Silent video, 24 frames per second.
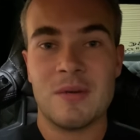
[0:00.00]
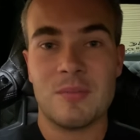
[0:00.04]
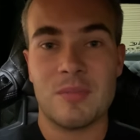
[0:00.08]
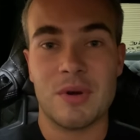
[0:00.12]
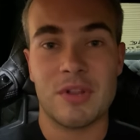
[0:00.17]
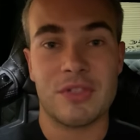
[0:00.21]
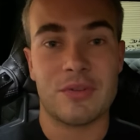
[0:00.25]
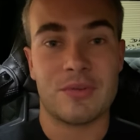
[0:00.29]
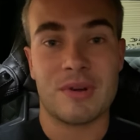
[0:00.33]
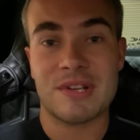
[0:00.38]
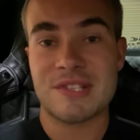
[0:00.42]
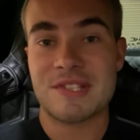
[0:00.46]

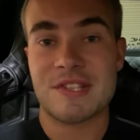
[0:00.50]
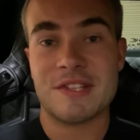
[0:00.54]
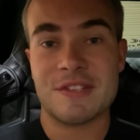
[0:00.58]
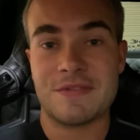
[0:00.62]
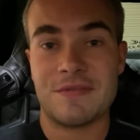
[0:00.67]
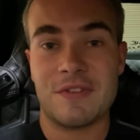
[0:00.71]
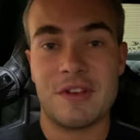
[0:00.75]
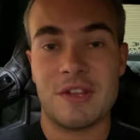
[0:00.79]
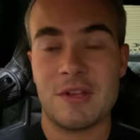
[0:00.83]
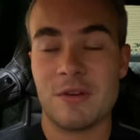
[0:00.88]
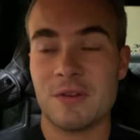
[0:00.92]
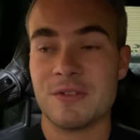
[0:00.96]
But the rest of this
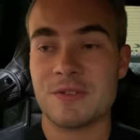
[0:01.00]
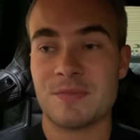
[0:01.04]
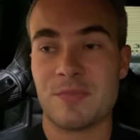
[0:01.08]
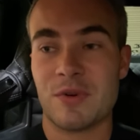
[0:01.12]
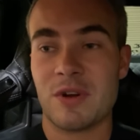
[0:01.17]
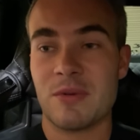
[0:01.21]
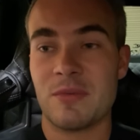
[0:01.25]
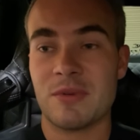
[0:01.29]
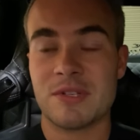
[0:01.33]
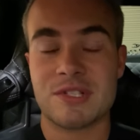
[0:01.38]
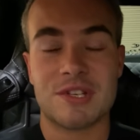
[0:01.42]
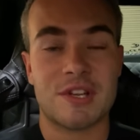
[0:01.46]
video is
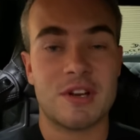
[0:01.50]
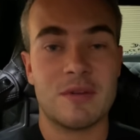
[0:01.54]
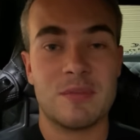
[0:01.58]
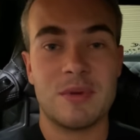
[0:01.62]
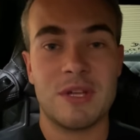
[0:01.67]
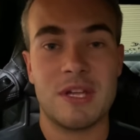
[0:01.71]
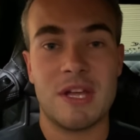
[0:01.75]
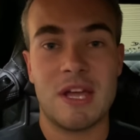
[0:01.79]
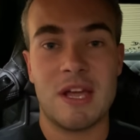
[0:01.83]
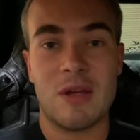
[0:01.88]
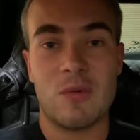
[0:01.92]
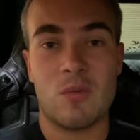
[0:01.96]
pretty much gonna
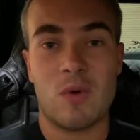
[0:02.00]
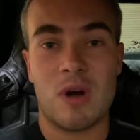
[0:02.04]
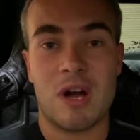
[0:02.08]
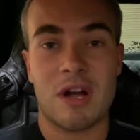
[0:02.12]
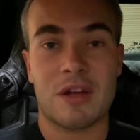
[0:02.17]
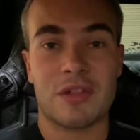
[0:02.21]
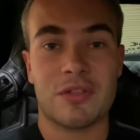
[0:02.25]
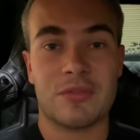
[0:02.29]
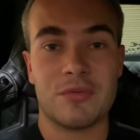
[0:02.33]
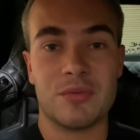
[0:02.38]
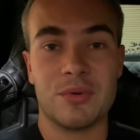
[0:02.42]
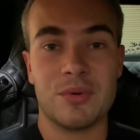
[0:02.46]
be a
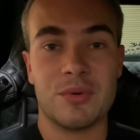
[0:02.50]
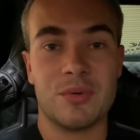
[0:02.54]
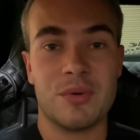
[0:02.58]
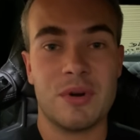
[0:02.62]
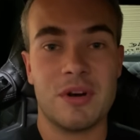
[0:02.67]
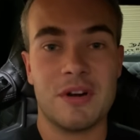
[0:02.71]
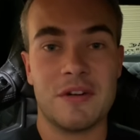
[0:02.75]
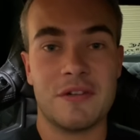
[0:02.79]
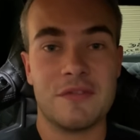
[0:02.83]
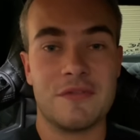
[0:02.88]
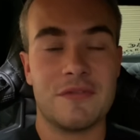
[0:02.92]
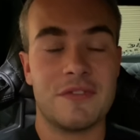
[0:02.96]
walkthrough
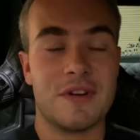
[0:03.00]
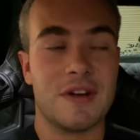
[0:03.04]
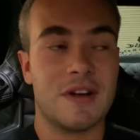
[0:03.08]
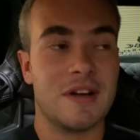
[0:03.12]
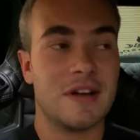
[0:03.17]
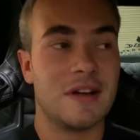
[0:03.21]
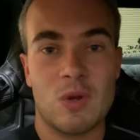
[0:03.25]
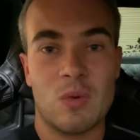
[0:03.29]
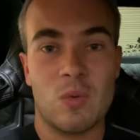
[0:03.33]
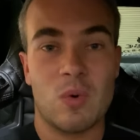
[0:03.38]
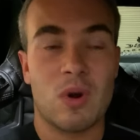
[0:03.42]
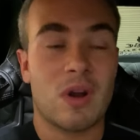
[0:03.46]
of
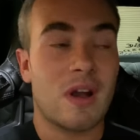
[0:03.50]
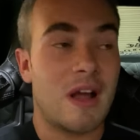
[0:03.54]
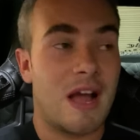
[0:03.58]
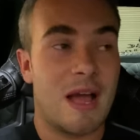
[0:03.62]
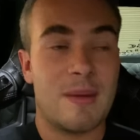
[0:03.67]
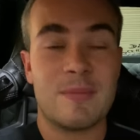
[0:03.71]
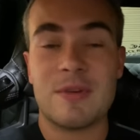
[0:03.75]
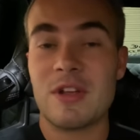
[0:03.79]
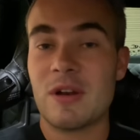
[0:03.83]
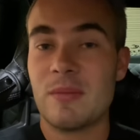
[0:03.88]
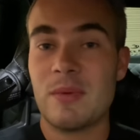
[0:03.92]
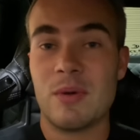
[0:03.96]
uh, where
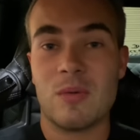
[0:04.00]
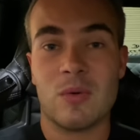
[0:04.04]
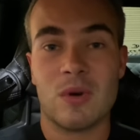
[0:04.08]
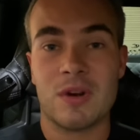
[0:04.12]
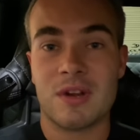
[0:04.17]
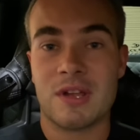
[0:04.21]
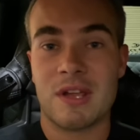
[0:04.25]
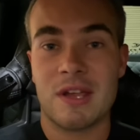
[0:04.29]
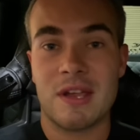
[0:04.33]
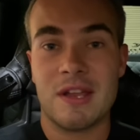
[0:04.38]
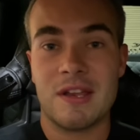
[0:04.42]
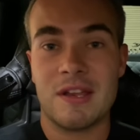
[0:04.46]
I'm gonna be
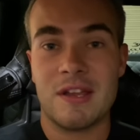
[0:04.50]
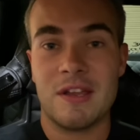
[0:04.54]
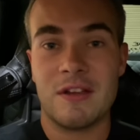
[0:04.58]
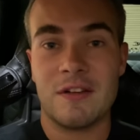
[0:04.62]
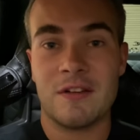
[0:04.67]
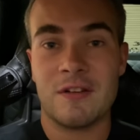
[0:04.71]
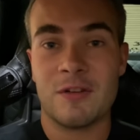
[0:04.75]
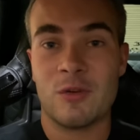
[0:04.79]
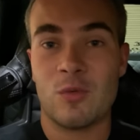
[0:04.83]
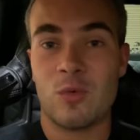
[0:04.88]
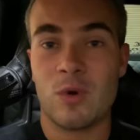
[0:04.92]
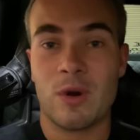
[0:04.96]
working in
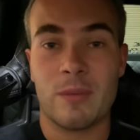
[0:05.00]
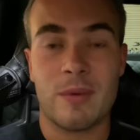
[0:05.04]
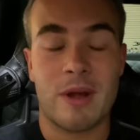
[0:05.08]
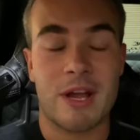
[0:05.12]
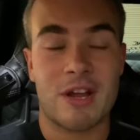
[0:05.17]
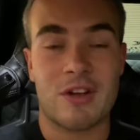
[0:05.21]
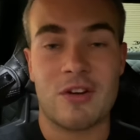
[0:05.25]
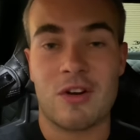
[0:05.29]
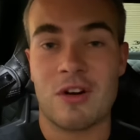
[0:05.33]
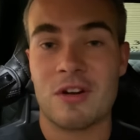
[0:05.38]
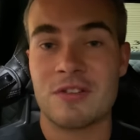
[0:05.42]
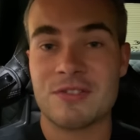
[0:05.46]
here, where my
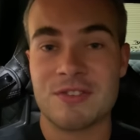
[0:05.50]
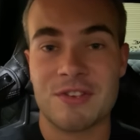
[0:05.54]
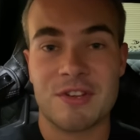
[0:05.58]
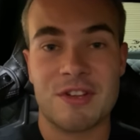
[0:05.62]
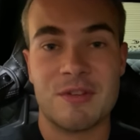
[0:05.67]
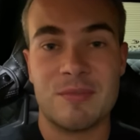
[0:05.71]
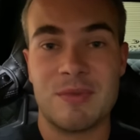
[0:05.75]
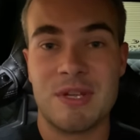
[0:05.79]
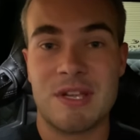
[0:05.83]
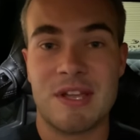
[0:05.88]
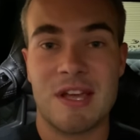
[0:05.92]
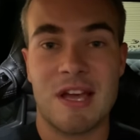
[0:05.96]
cars are gonna
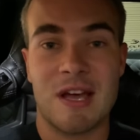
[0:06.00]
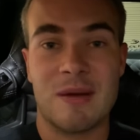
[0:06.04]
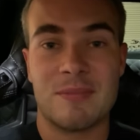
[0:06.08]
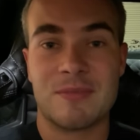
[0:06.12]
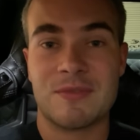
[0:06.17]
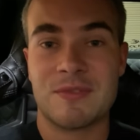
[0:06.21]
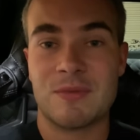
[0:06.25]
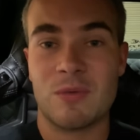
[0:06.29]
be kept,